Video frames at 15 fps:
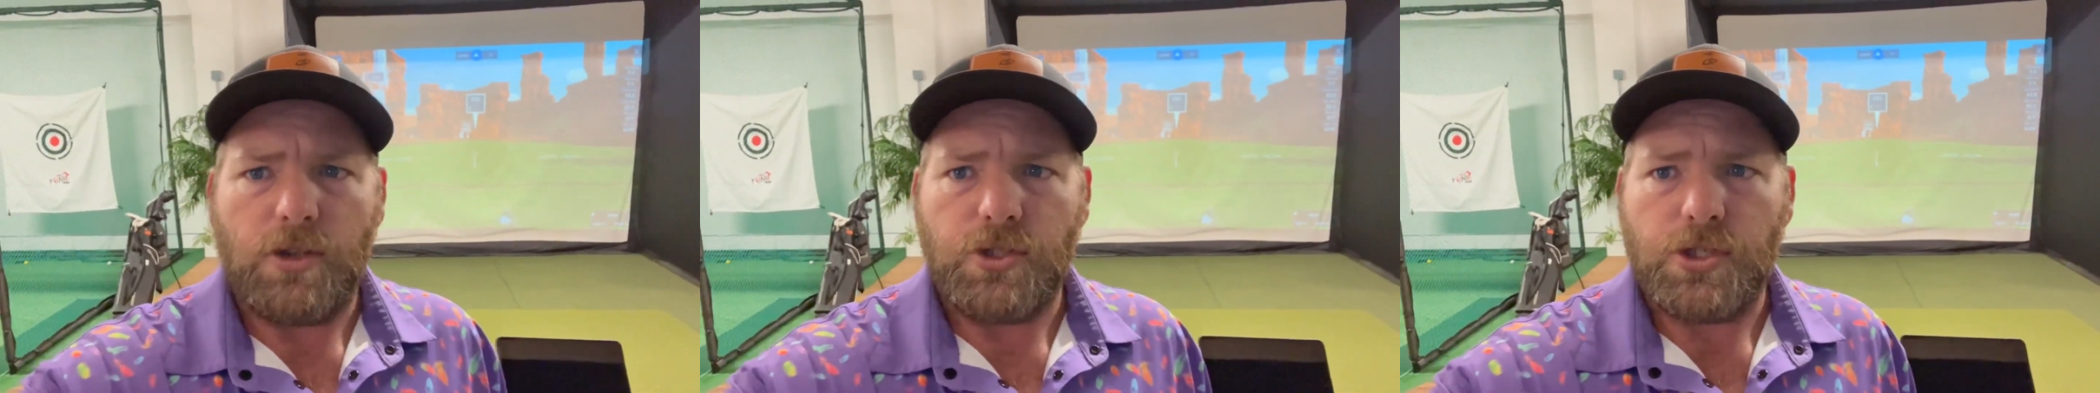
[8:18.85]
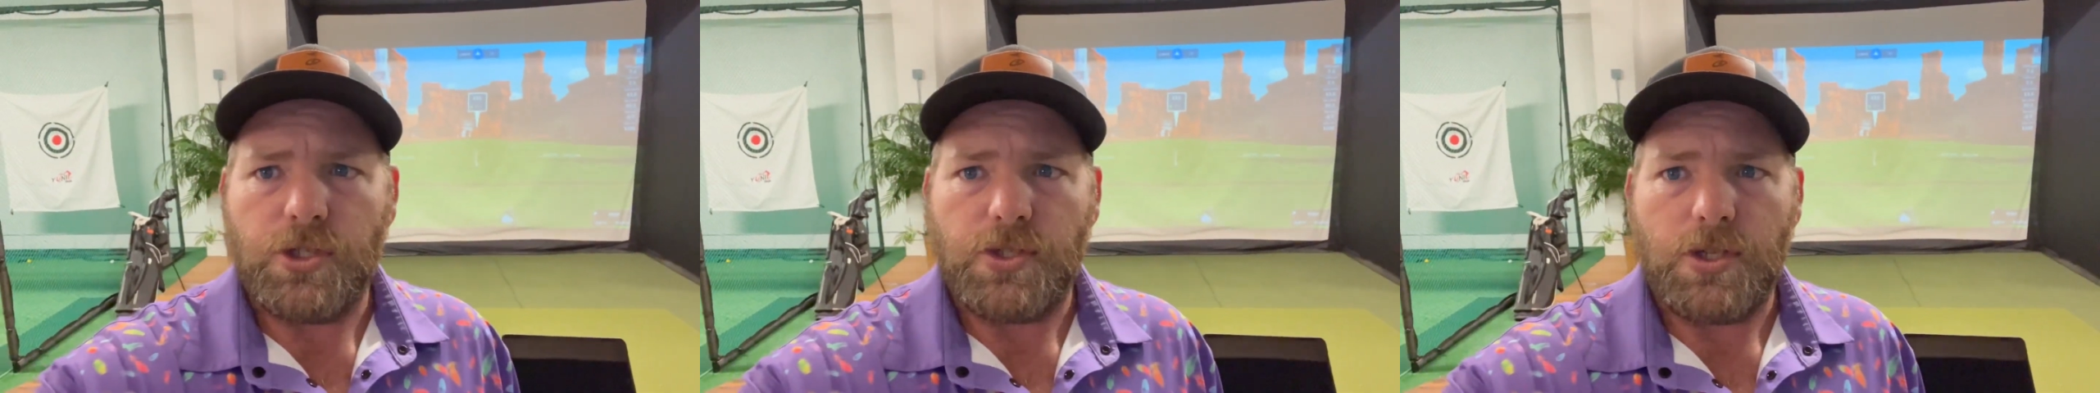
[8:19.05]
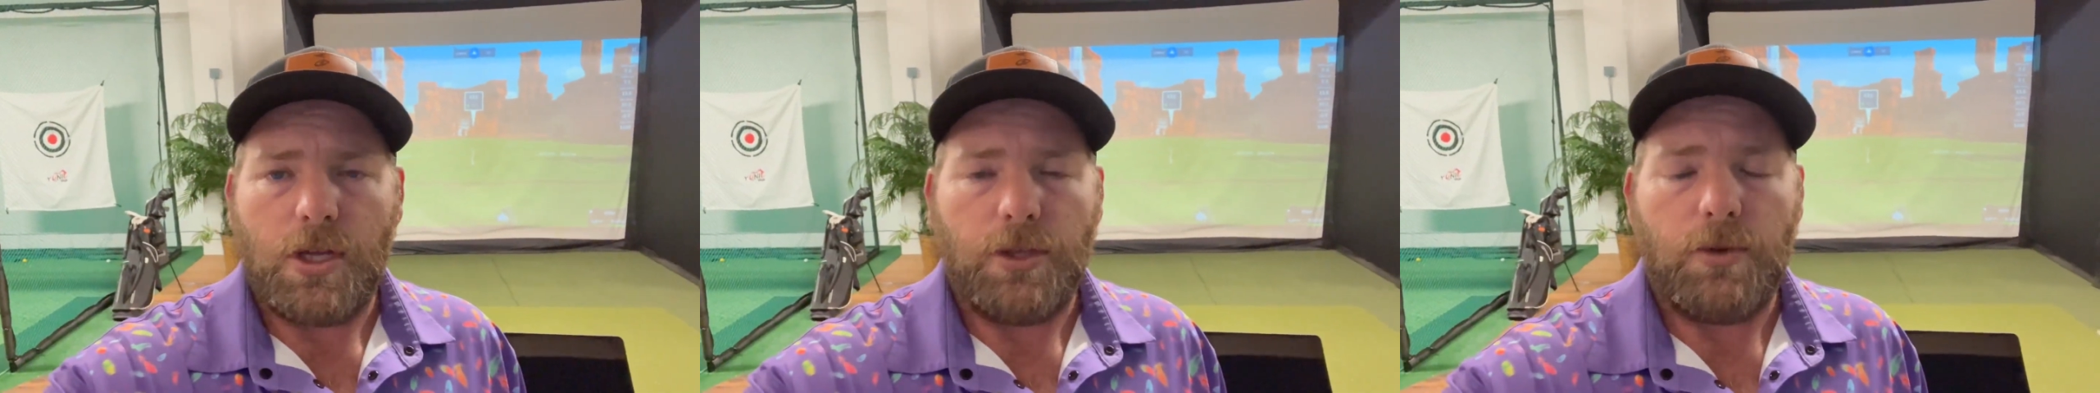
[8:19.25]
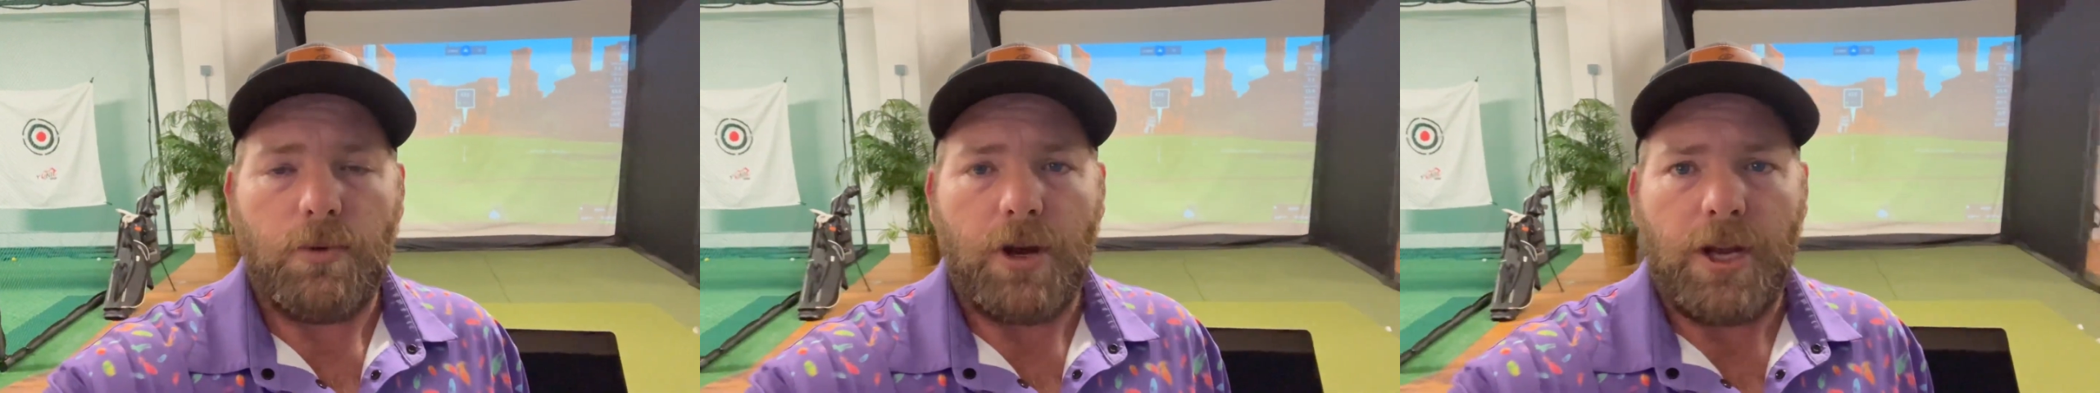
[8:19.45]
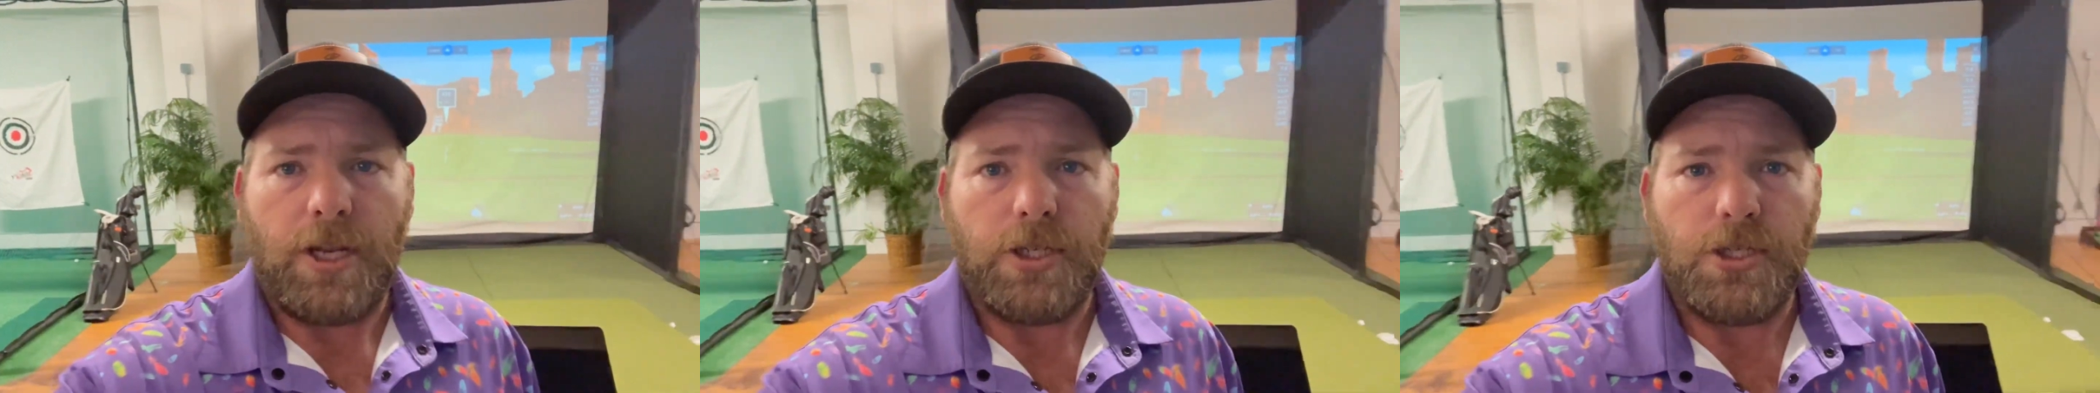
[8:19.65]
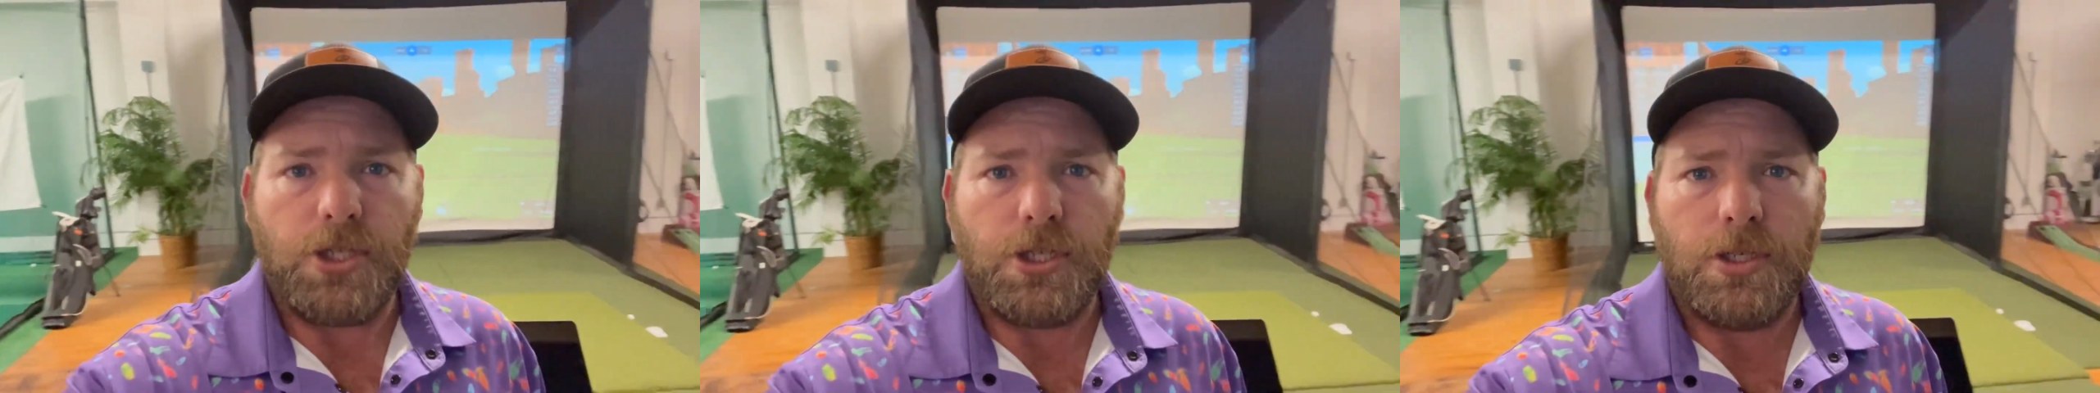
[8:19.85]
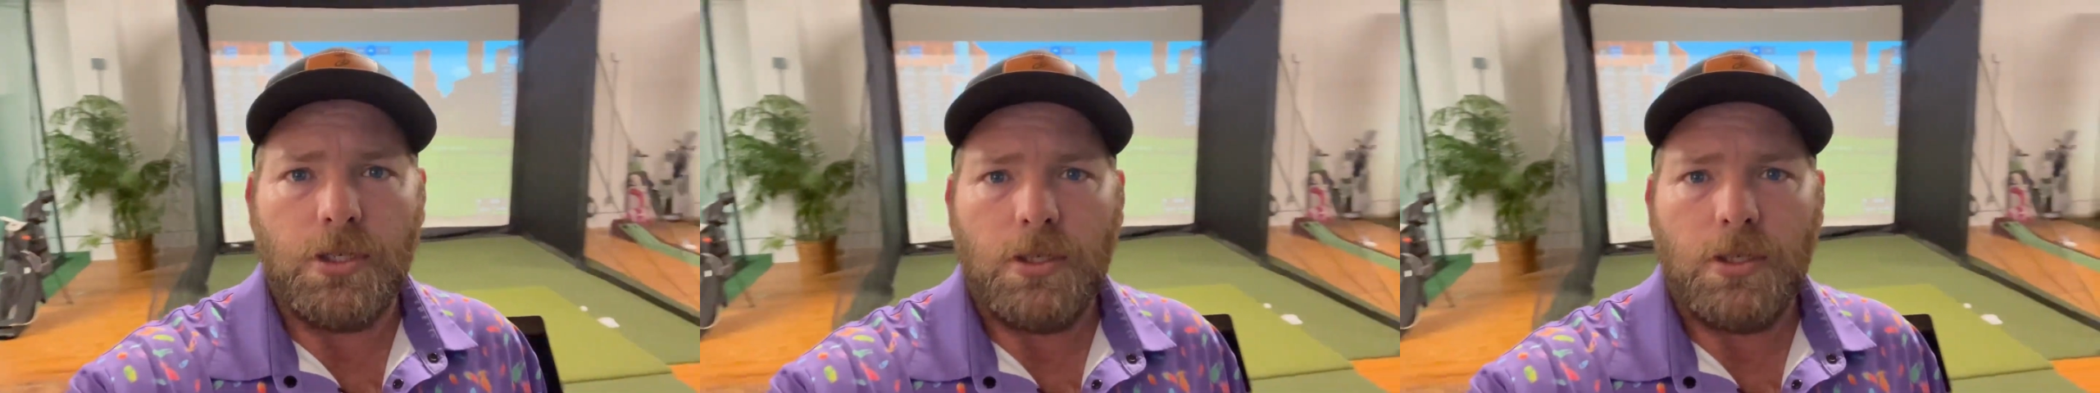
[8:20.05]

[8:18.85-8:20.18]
It's just on the range.